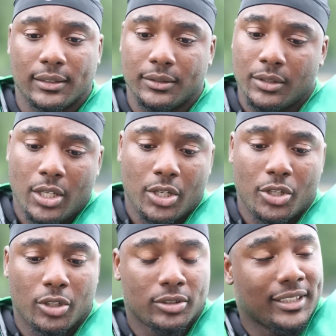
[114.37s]
And
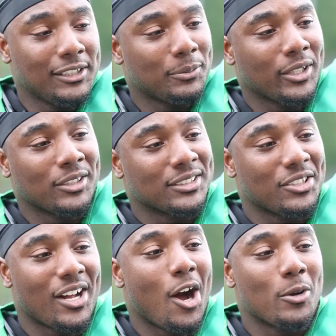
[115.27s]
you know, Steve Spurrier is
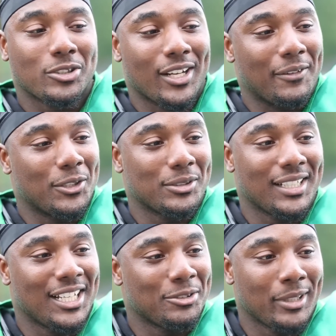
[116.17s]
gonna, always going to have those
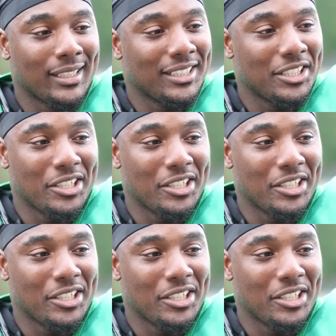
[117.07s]
guys ready.